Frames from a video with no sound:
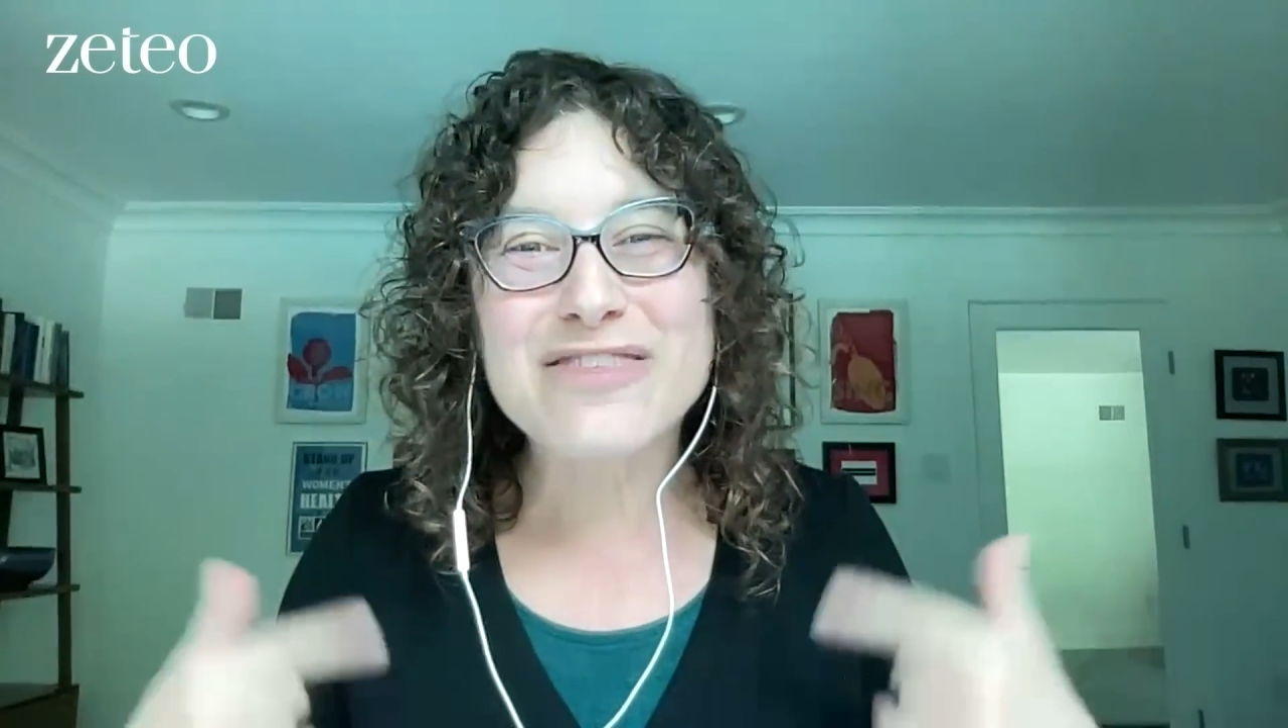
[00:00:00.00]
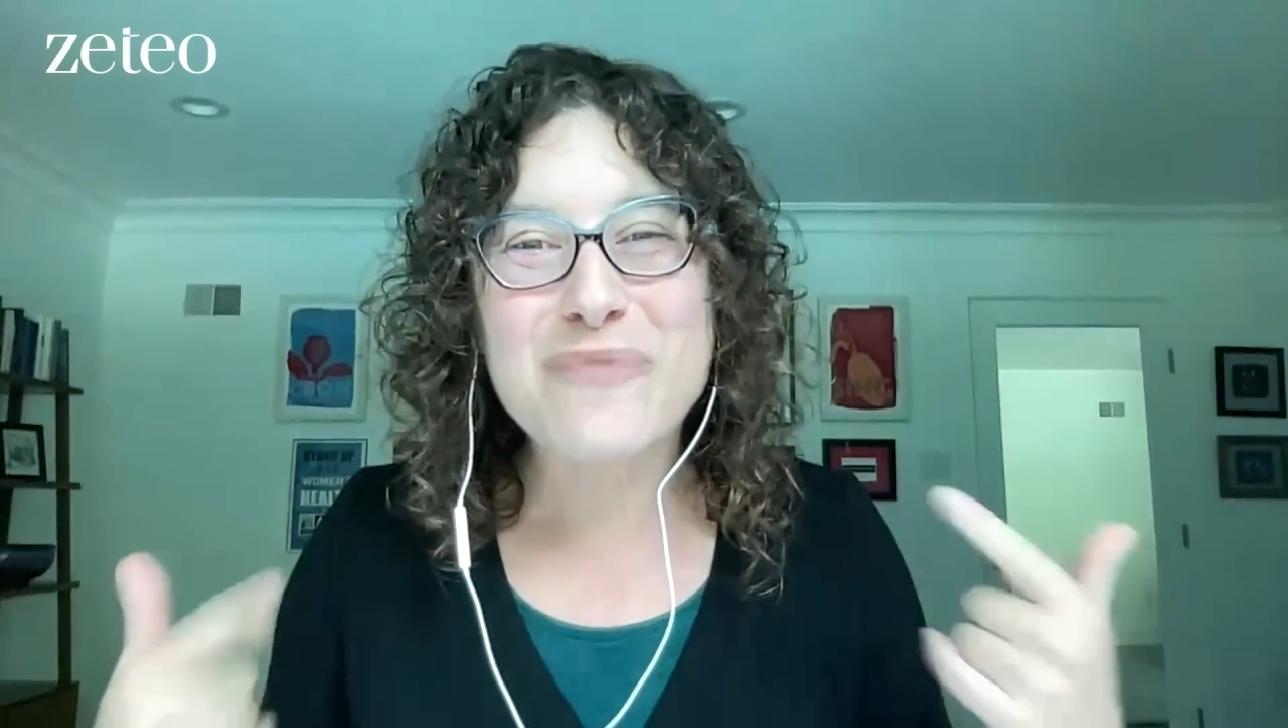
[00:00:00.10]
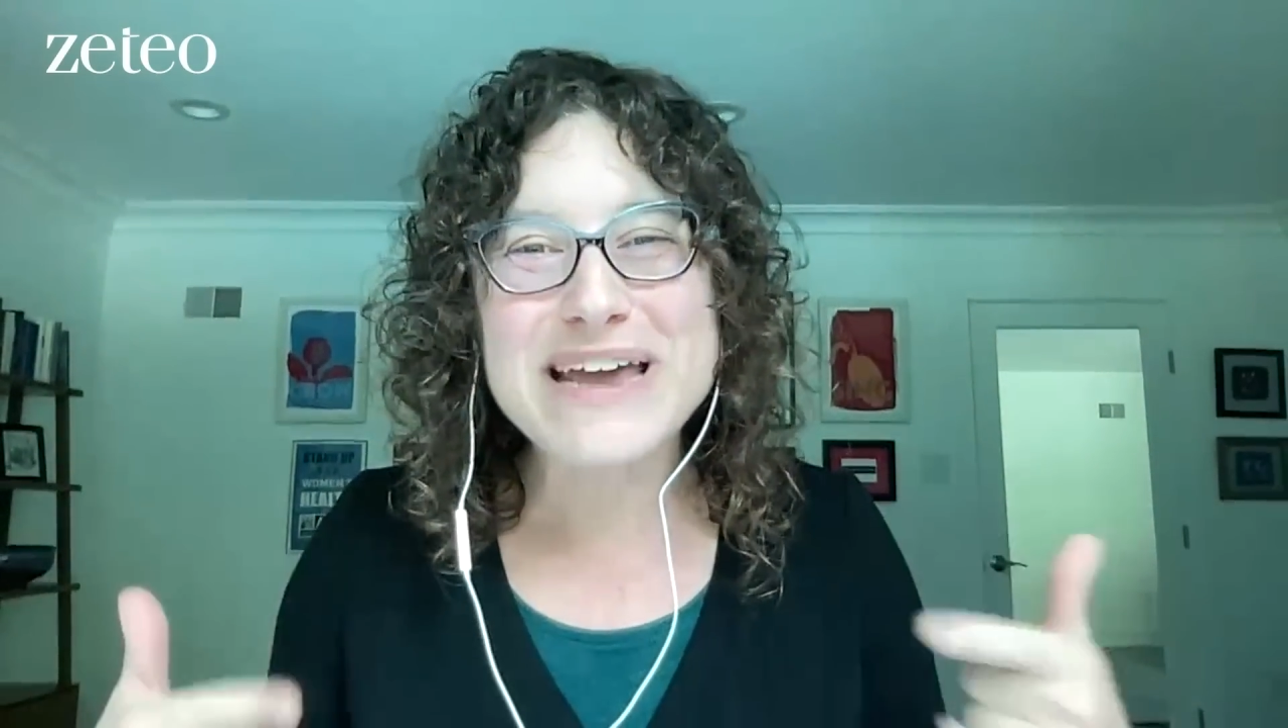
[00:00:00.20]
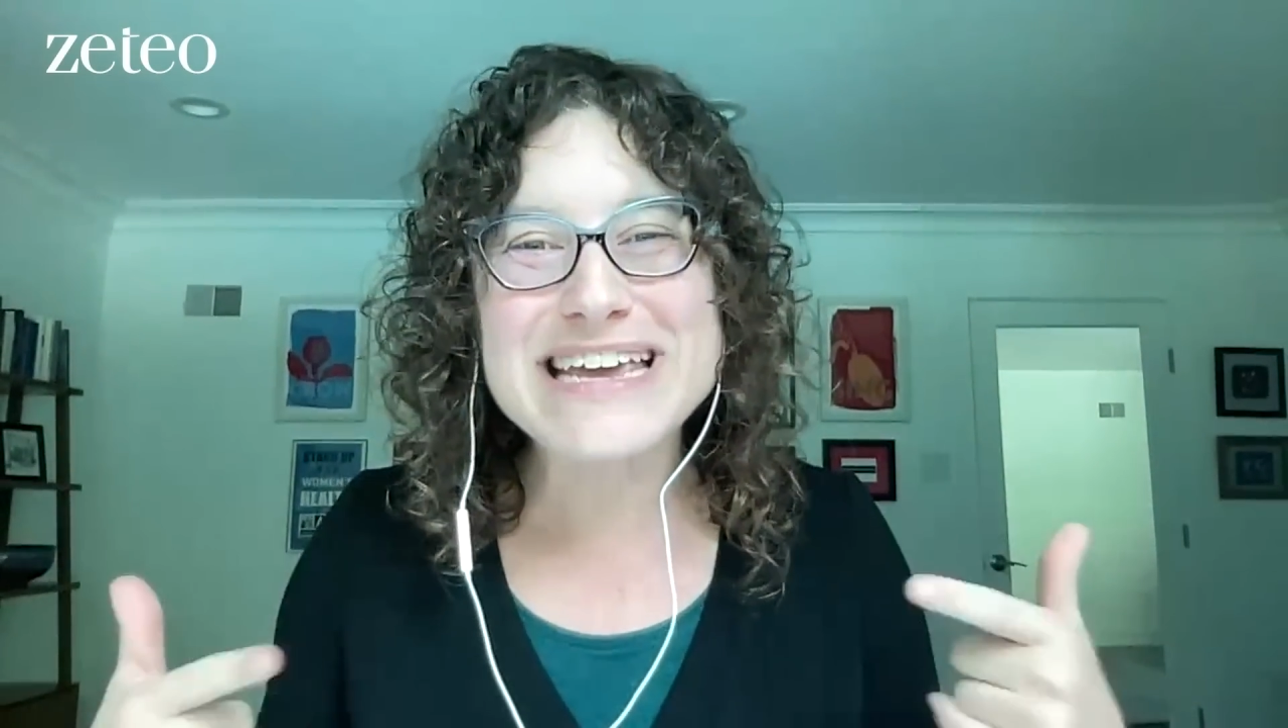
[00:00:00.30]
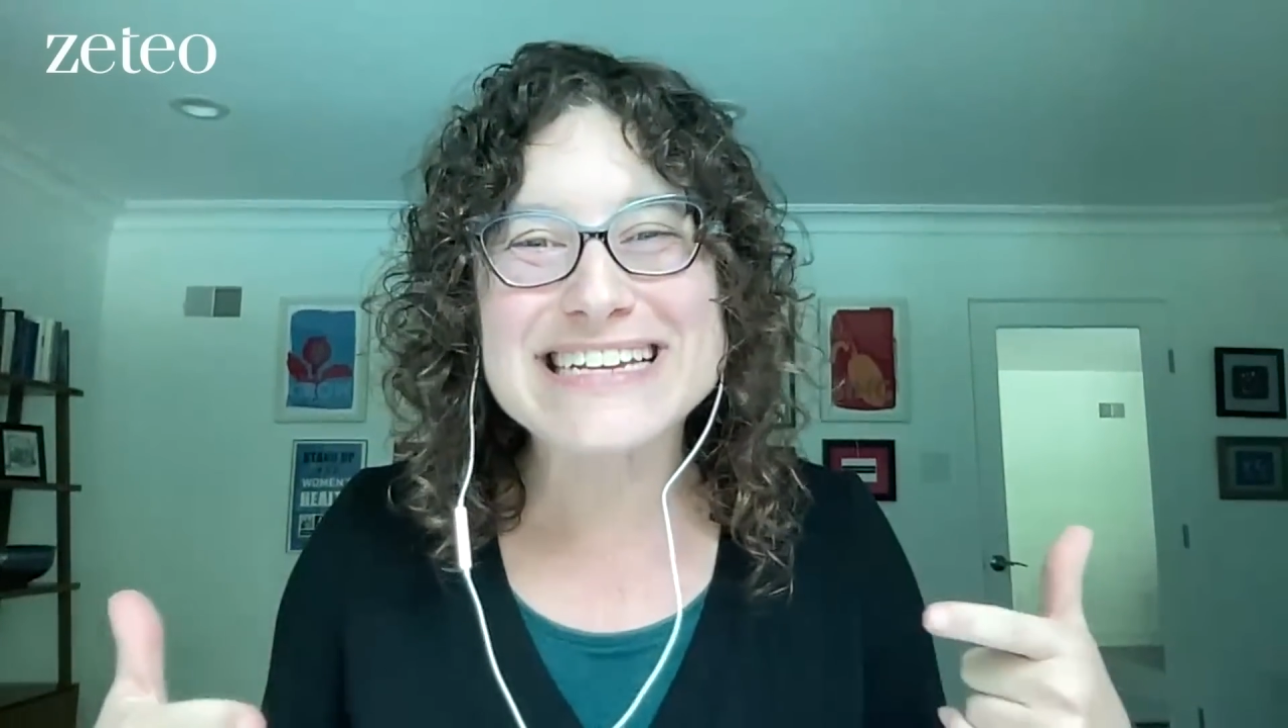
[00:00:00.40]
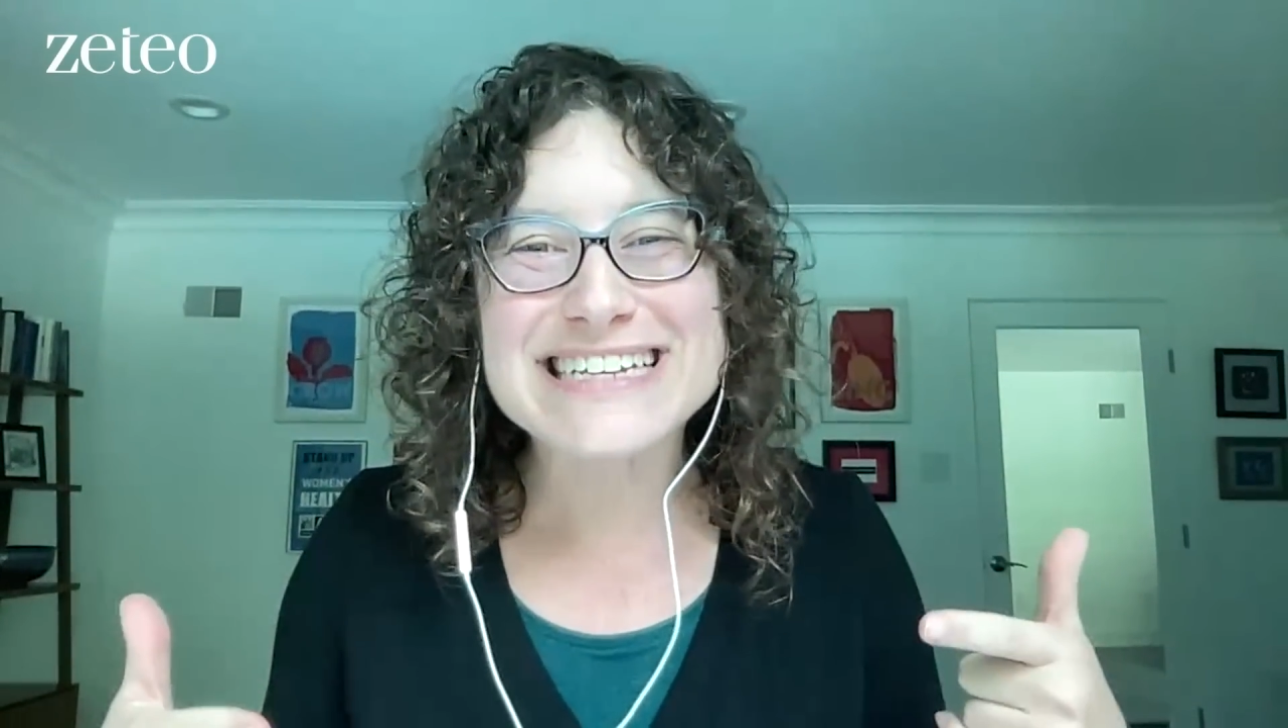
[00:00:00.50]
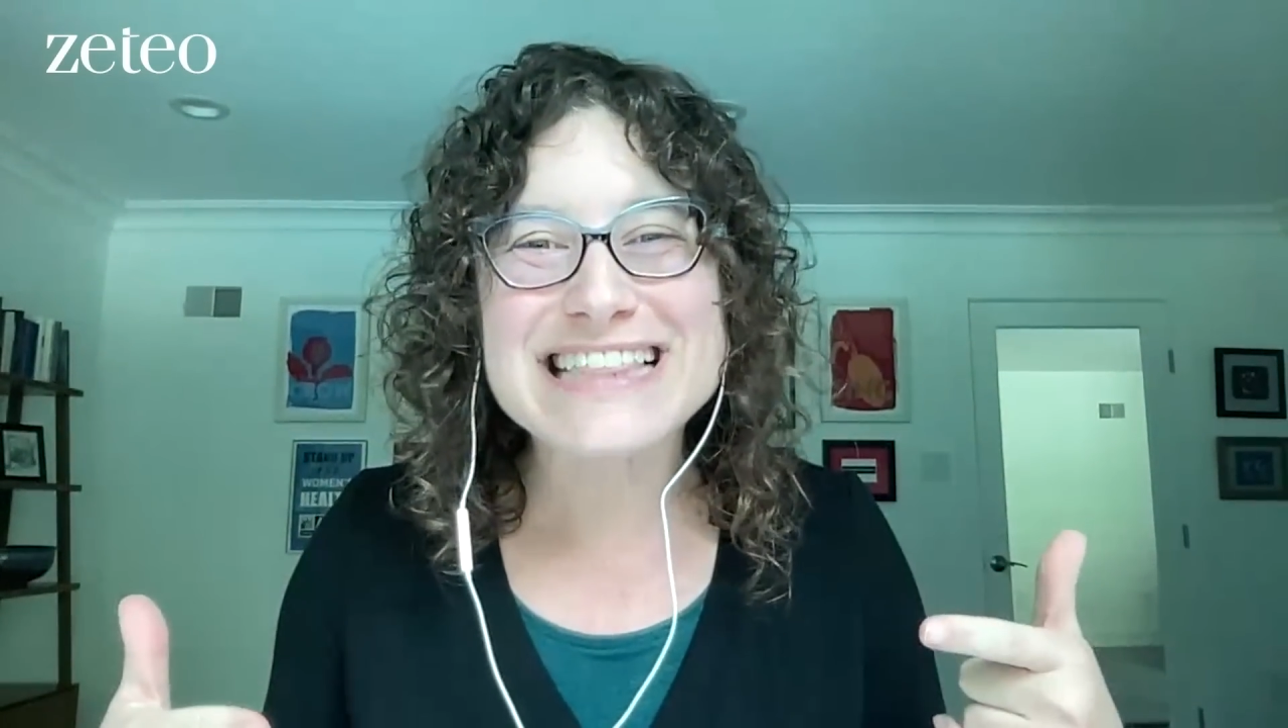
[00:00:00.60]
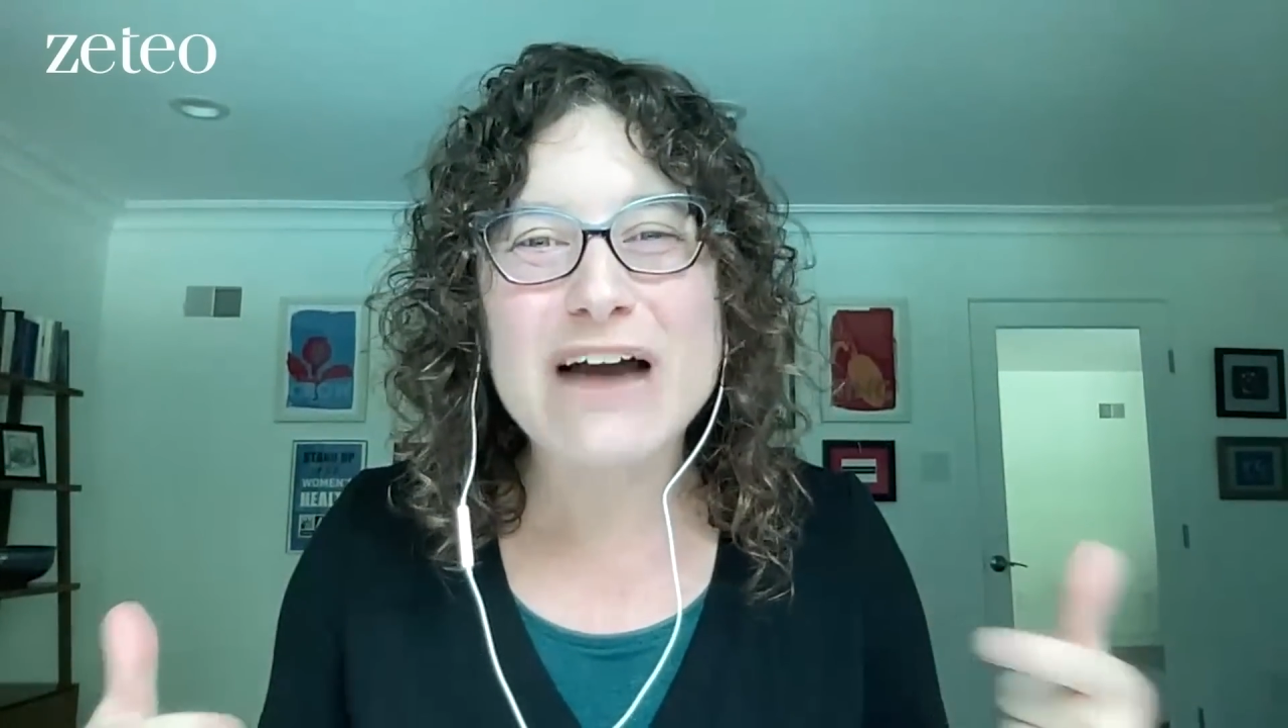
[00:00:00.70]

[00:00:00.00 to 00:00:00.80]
the way he did